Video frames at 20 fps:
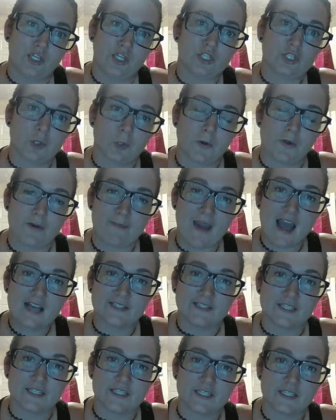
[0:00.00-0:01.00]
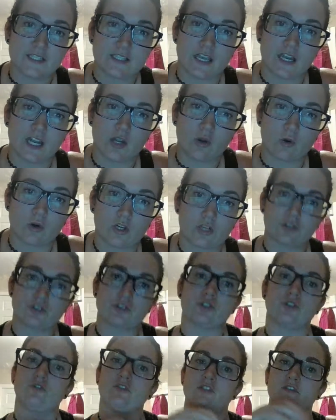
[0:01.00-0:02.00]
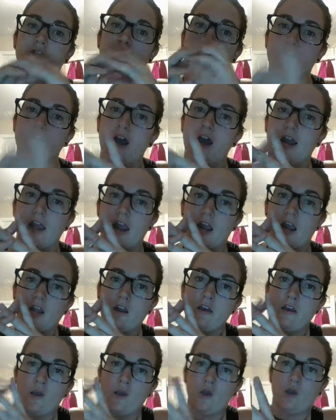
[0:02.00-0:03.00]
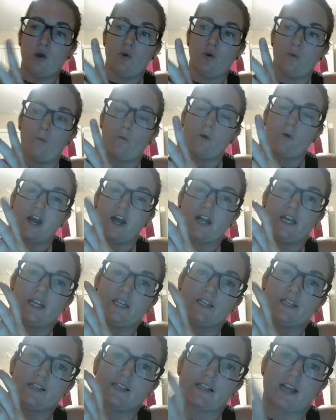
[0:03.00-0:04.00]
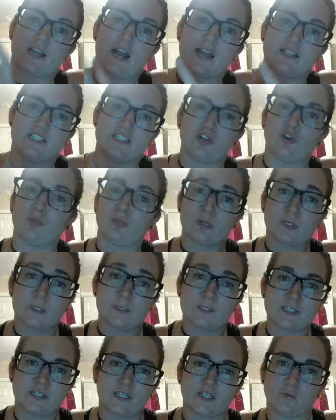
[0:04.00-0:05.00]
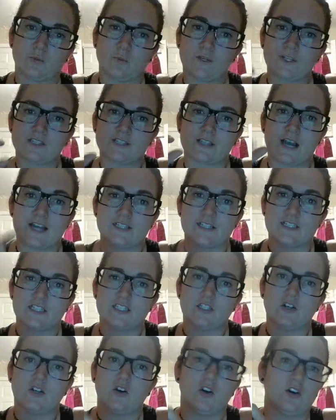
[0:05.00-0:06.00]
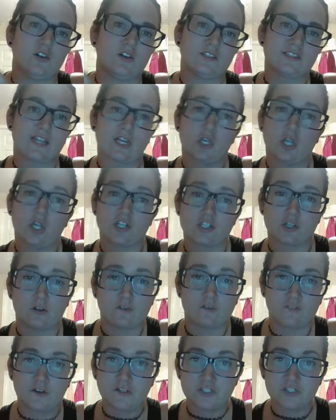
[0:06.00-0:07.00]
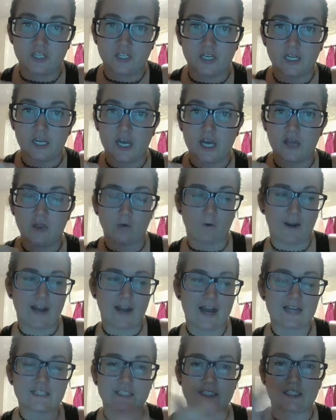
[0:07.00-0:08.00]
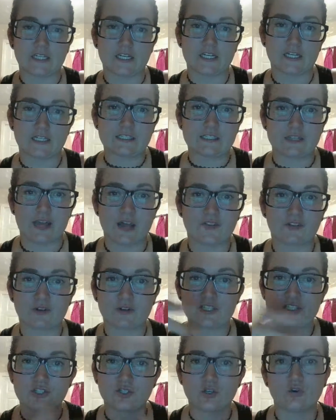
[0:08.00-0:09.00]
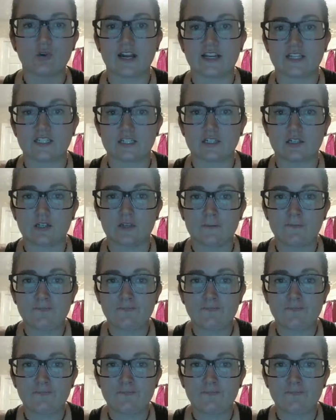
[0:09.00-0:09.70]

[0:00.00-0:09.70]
control the masses and in order to define what is an ideal person, what is ideal psychological functioning. And the way I see it is that there is no ideal.